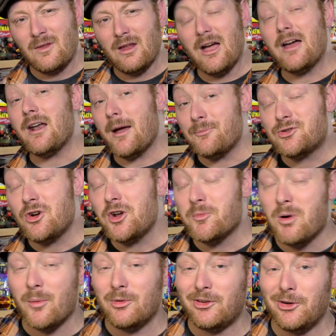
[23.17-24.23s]
and I'm sure you
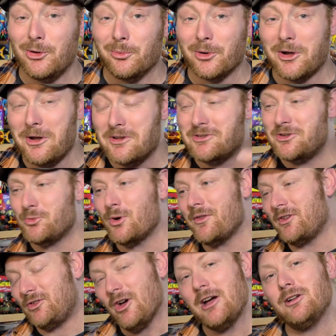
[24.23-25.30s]
probably do because you read the
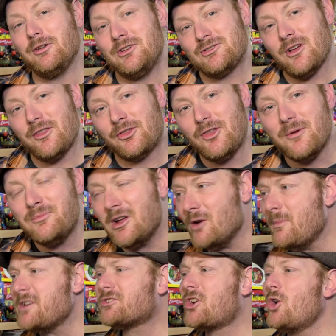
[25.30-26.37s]
title, you saw the thumbnail,
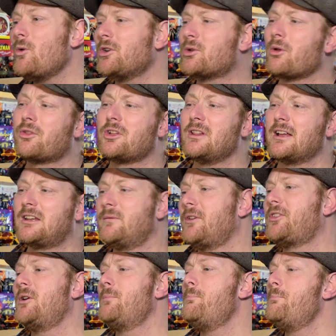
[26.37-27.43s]
Mezco one twelfth Collective at
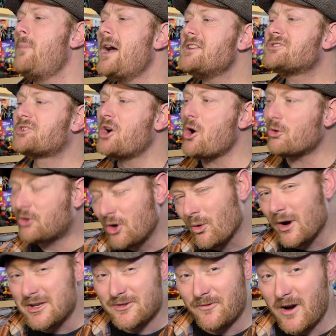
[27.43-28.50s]
their Mezco
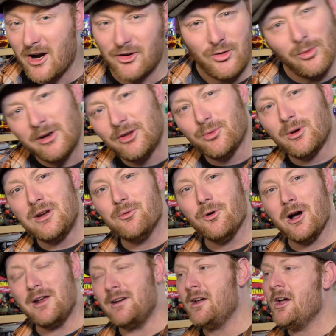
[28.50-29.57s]
Toys Fair twenty
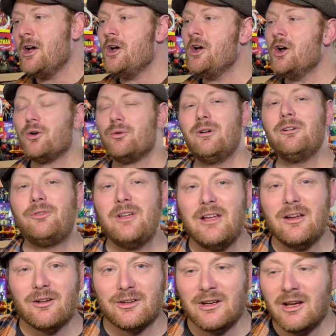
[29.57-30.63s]
twenty-one
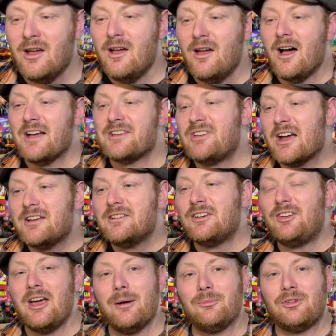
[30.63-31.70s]
revealed a second
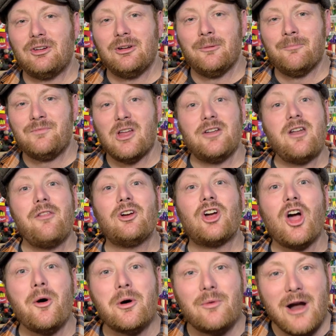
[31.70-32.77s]
attempt, another
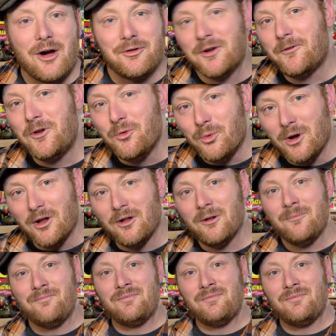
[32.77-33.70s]
go-around, if you will,